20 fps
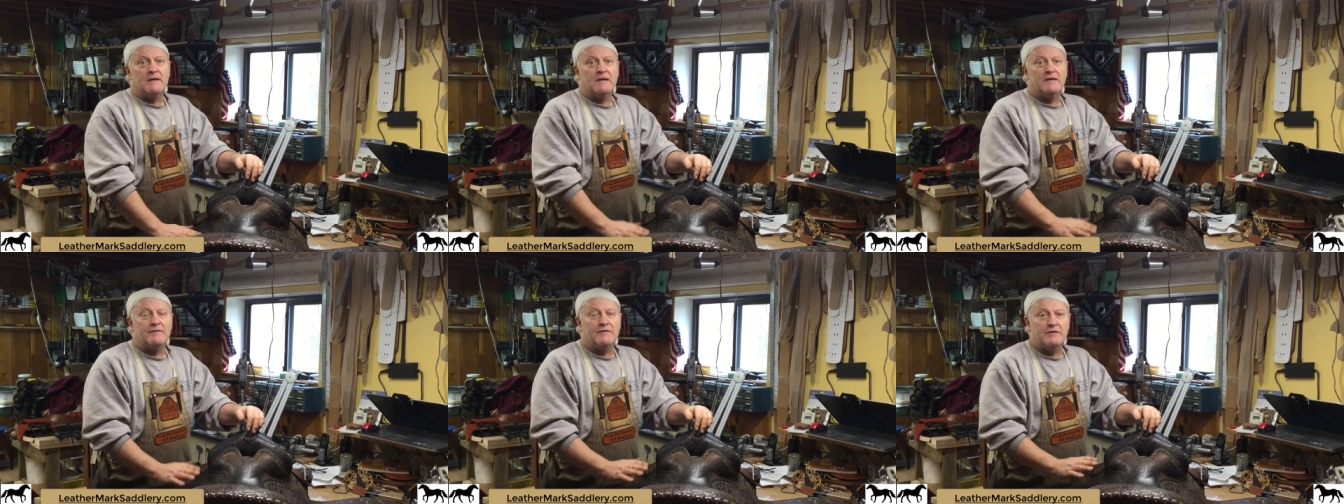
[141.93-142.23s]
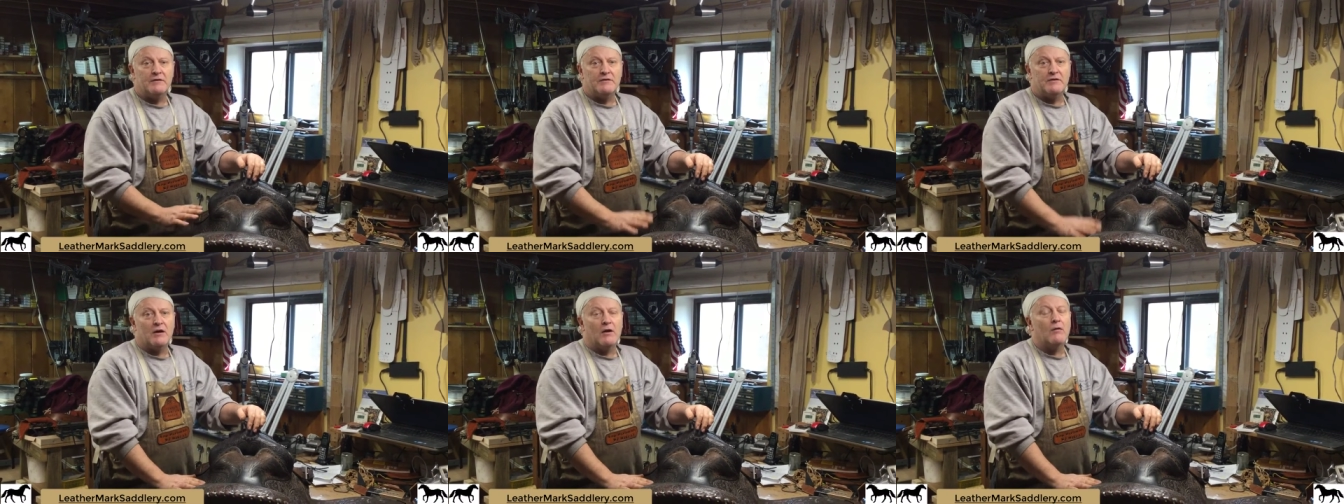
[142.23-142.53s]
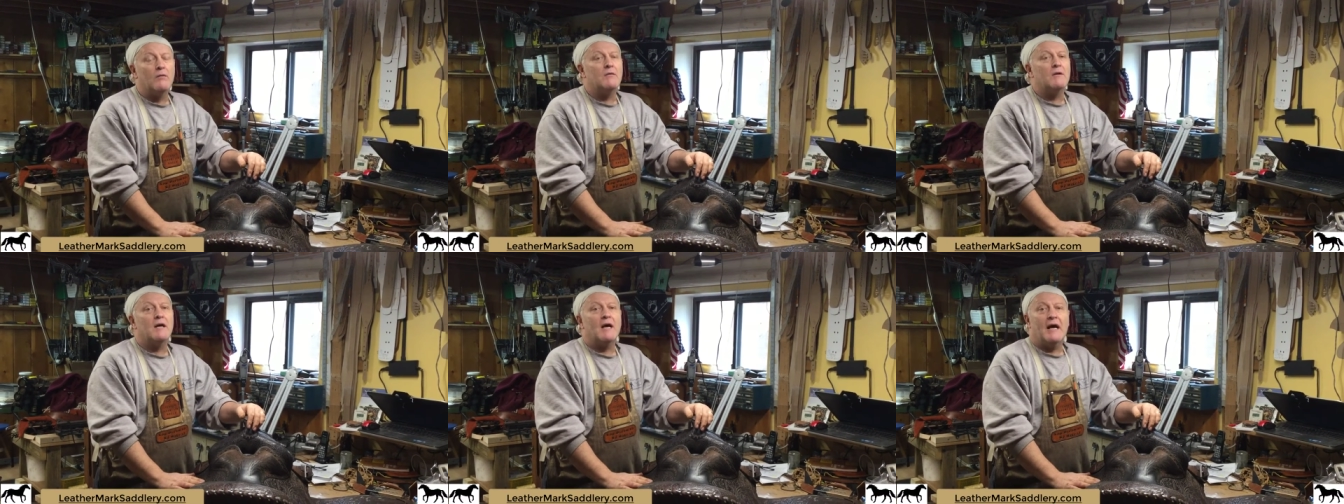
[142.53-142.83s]
If you
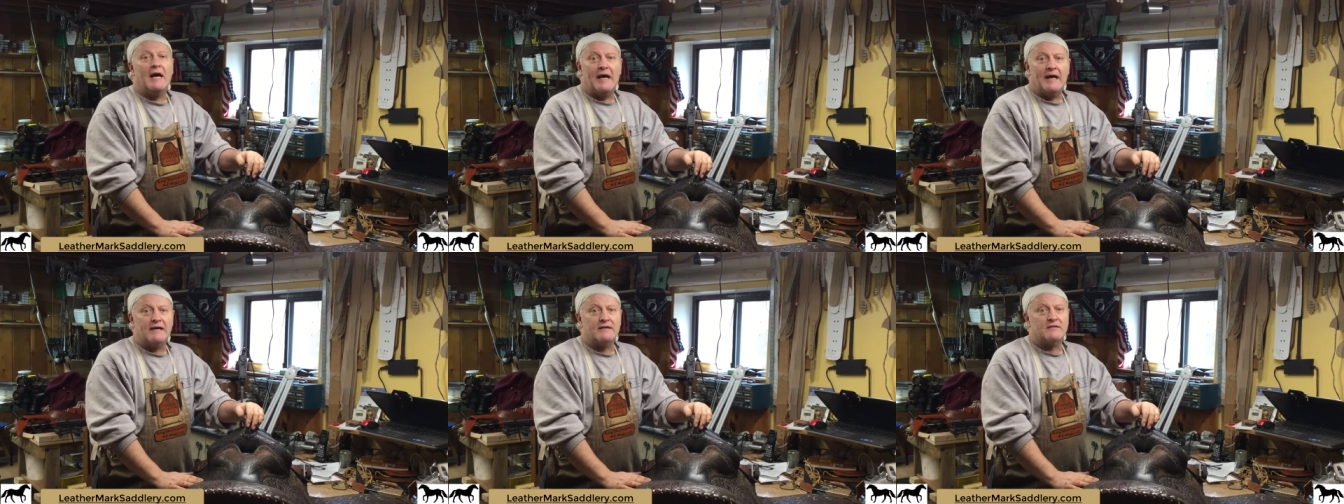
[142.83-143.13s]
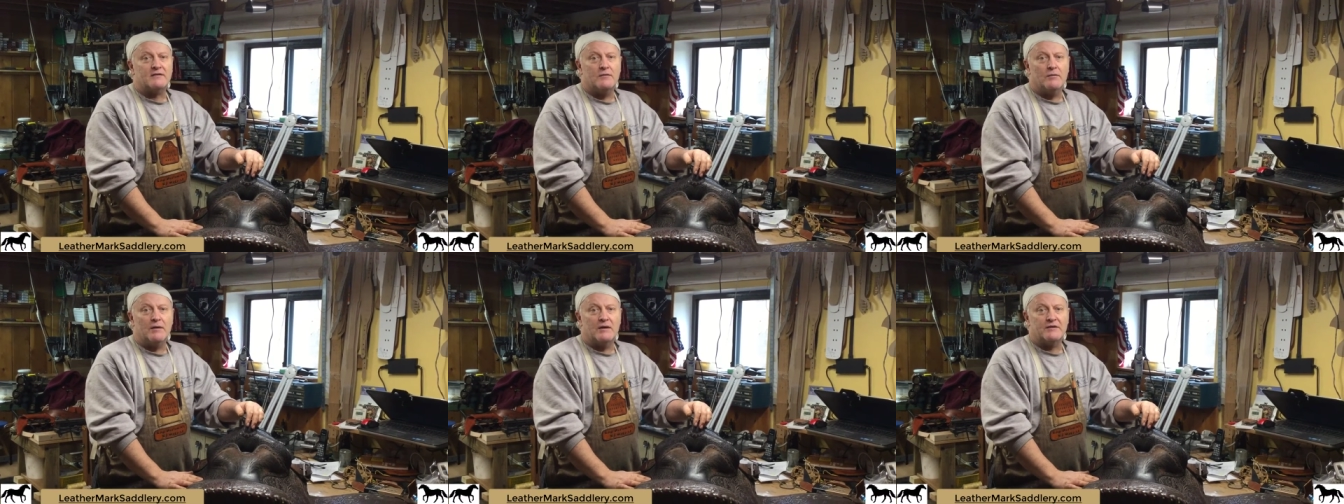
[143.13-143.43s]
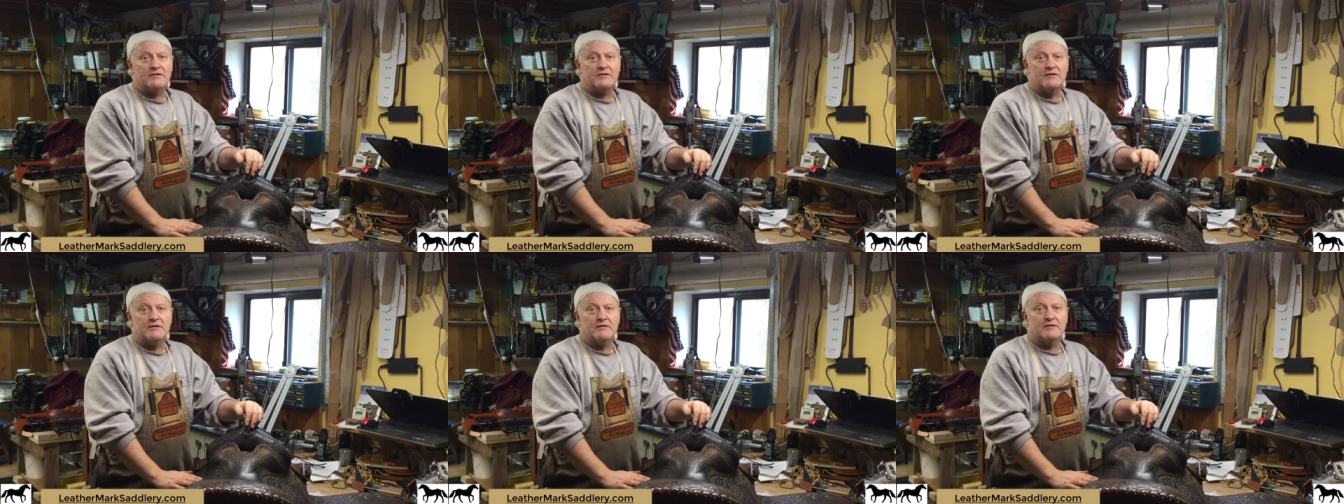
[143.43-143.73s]
don't, ask
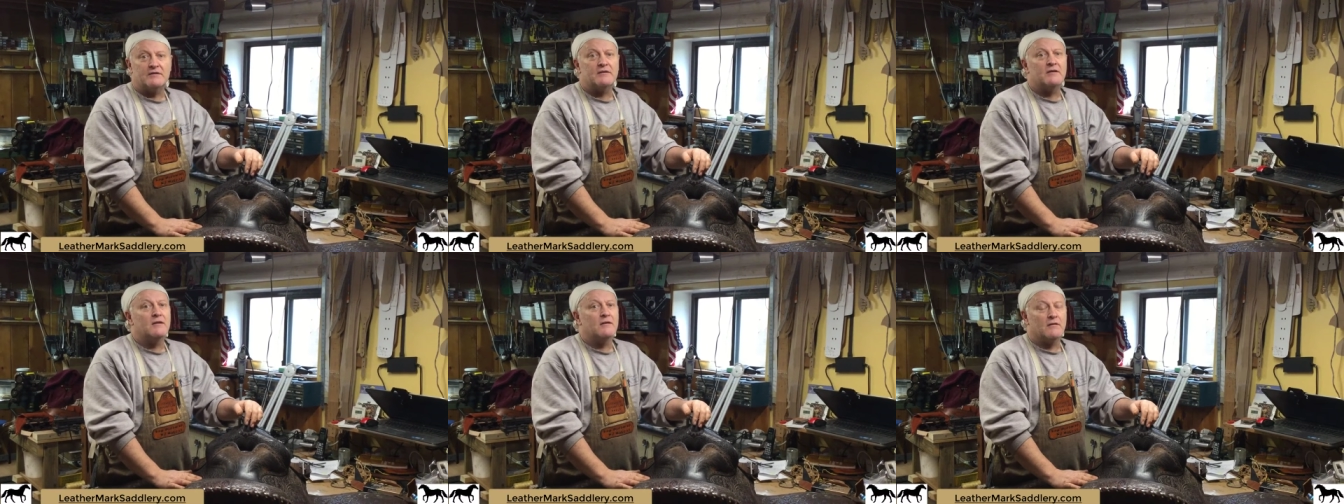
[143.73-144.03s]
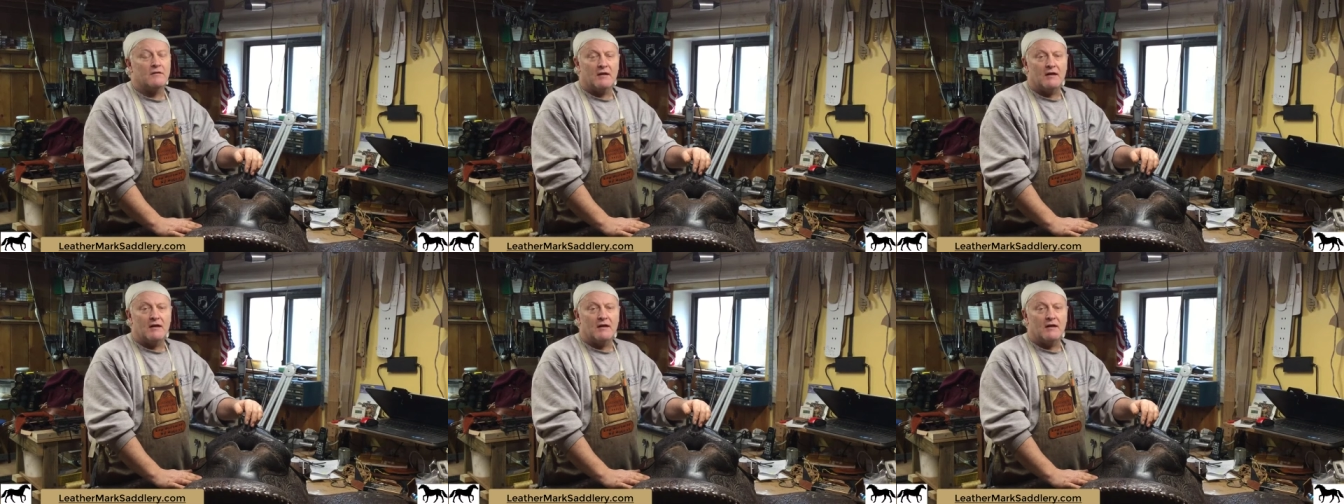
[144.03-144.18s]
questions.